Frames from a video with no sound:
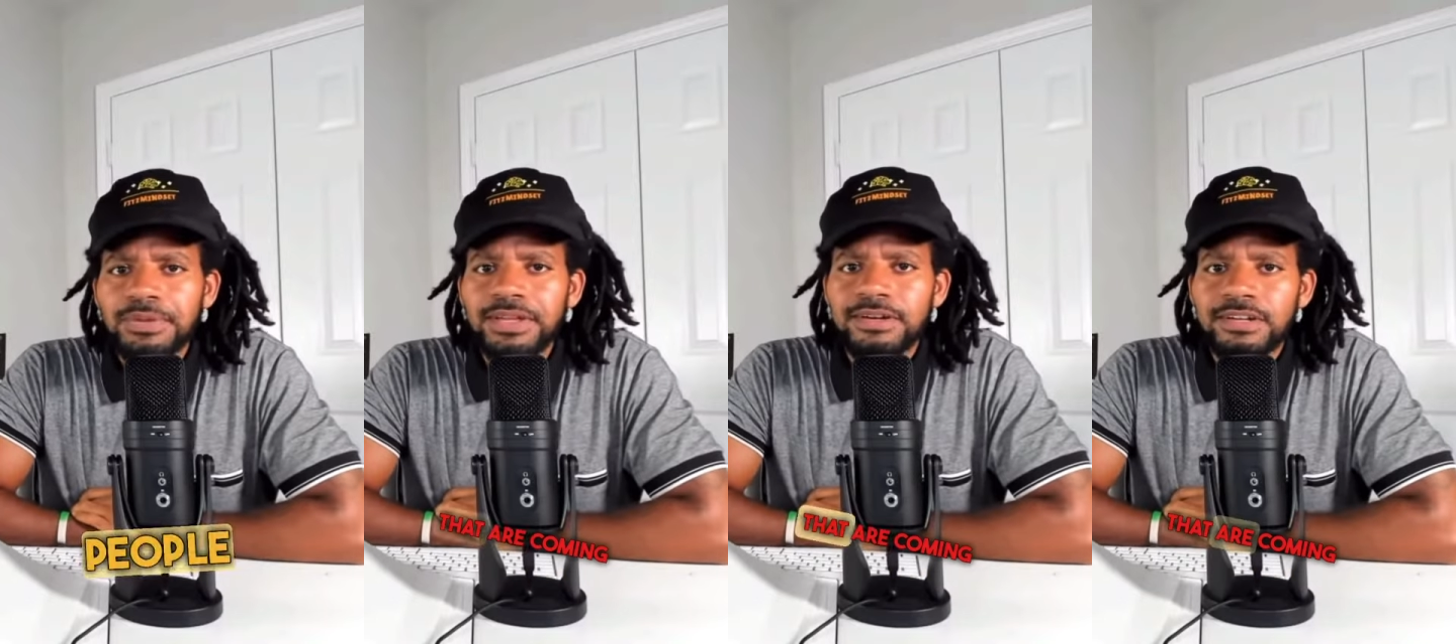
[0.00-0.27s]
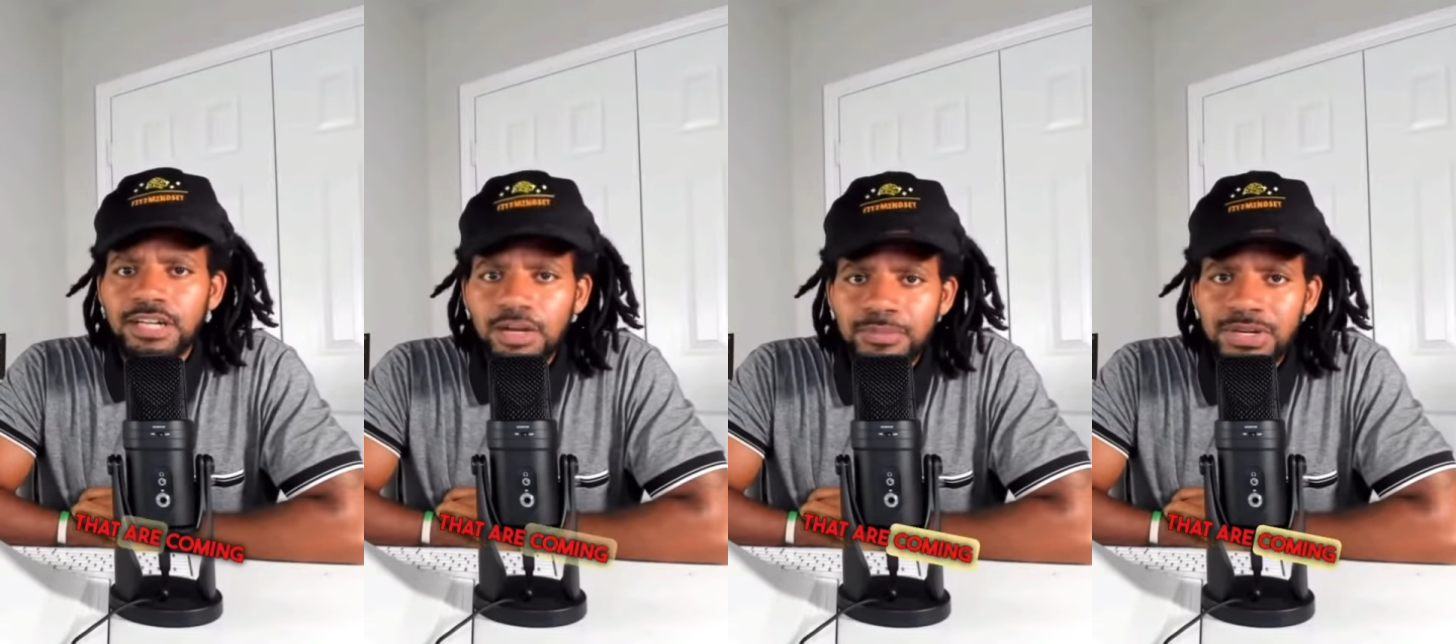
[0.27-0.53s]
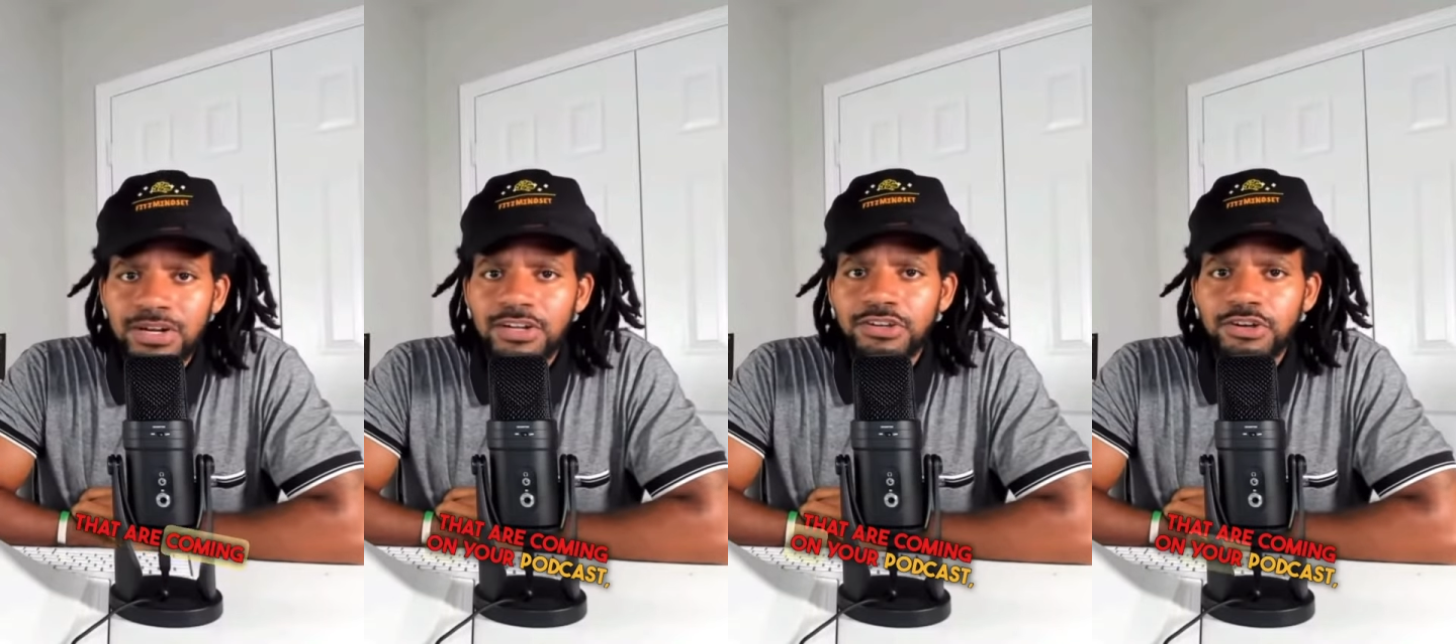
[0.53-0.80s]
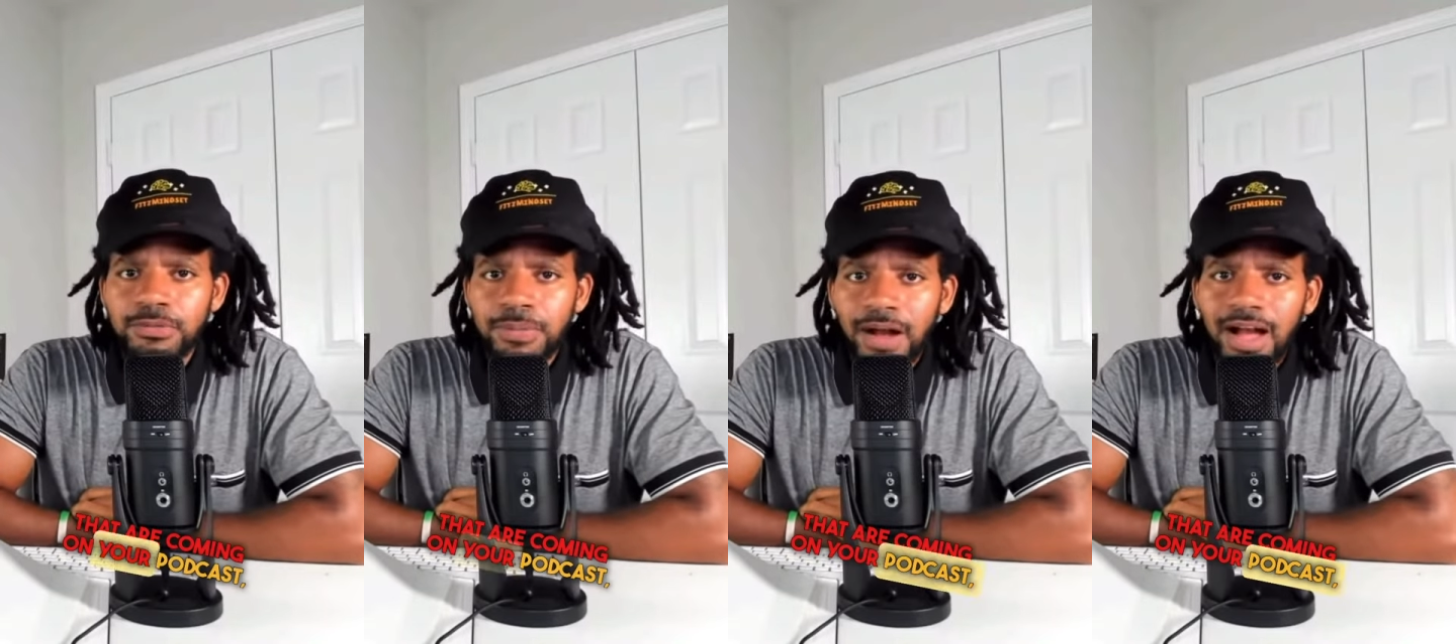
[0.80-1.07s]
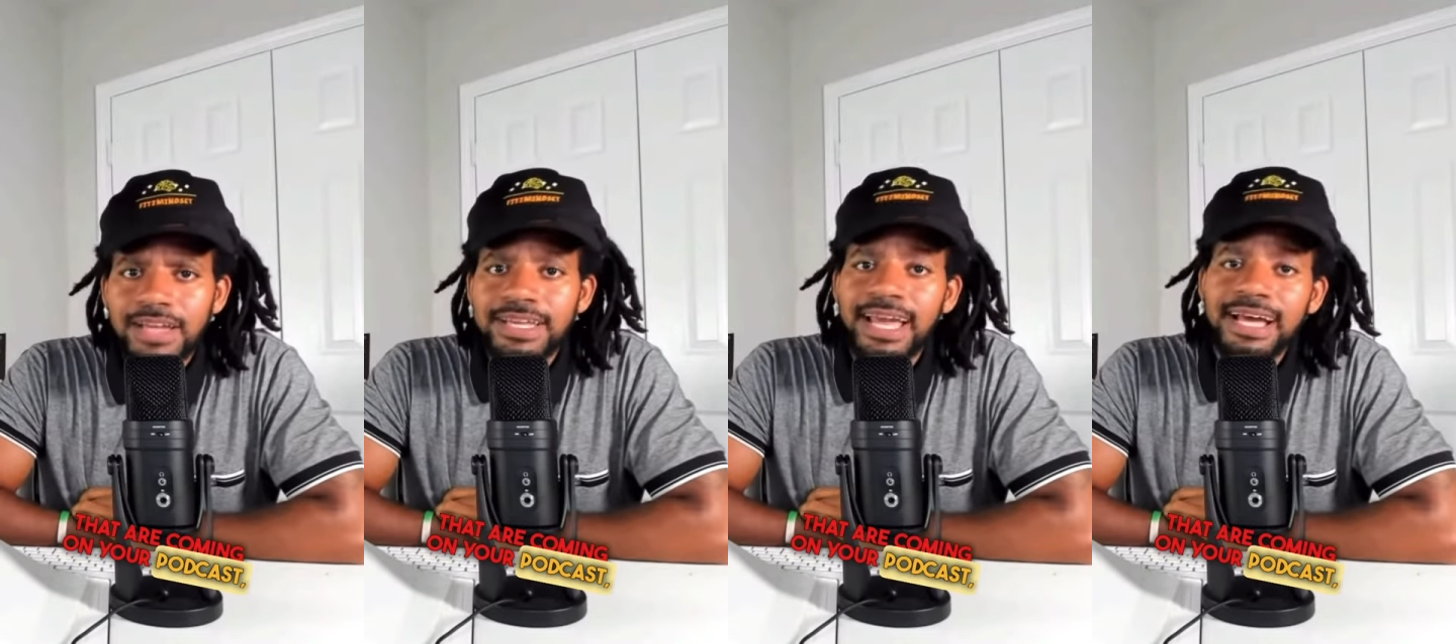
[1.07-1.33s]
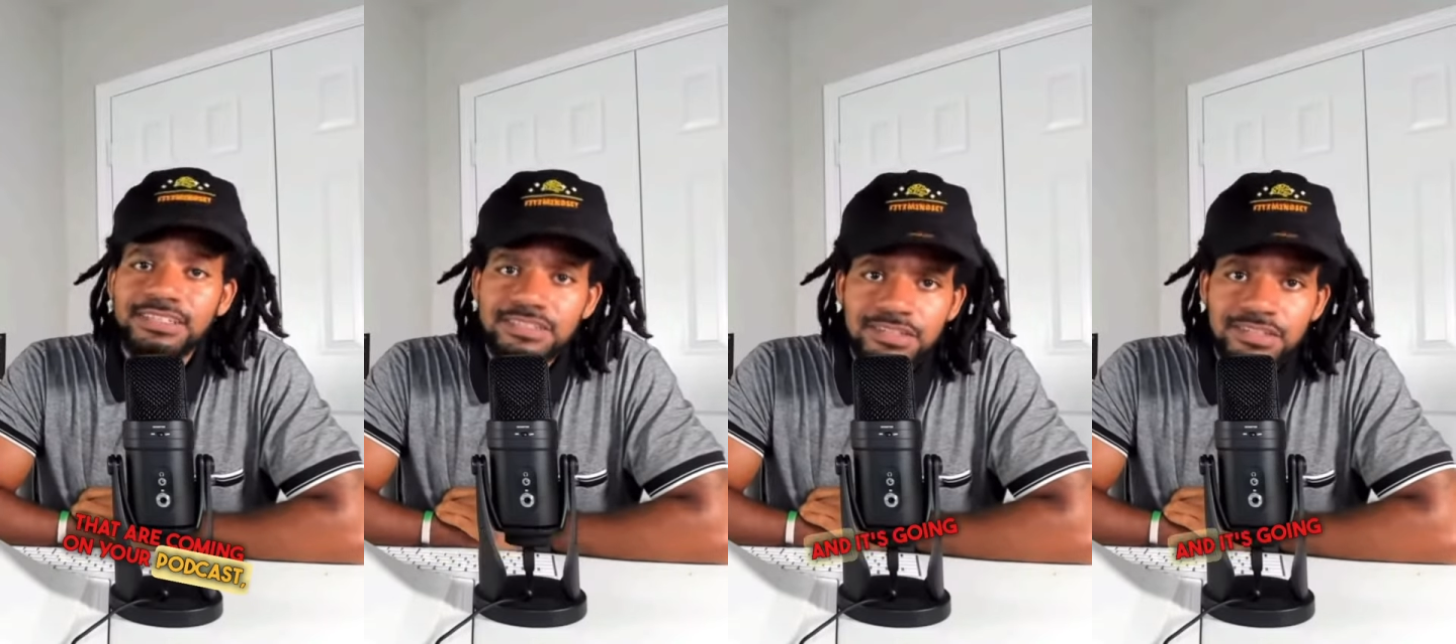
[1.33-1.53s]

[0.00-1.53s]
that are coming on your podcast,